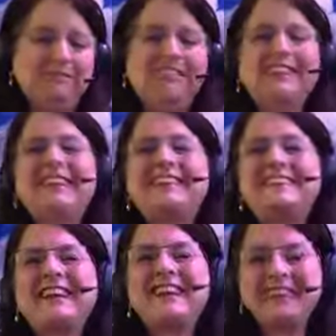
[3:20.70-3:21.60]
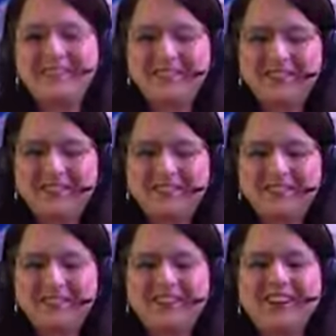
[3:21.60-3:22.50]
today's daily word
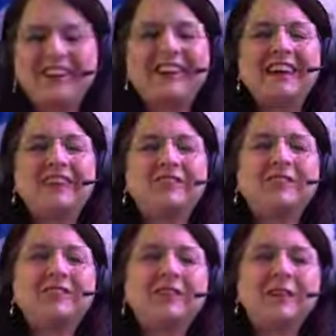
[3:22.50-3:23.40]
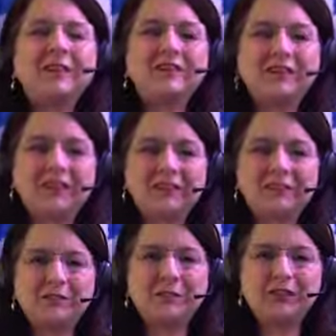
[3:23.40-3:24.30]
for Sunday, June
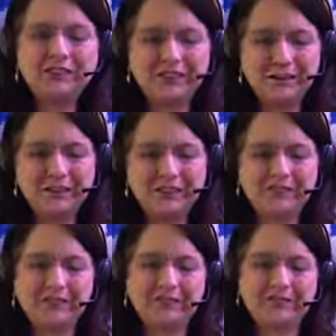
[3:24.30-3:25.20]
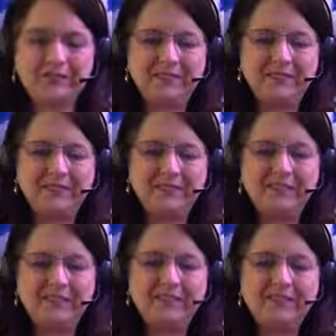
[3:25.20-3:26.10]
21st, 2020.
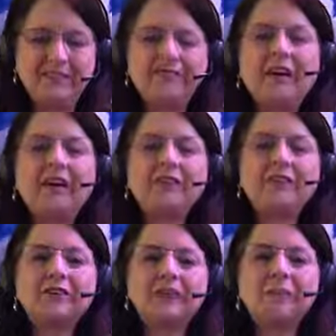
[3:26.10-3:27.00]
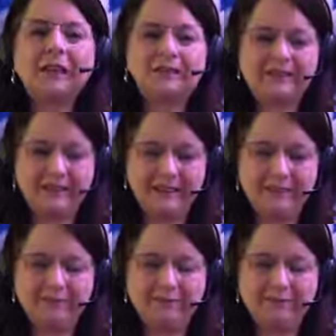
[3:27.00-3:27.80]
Father's Blessing.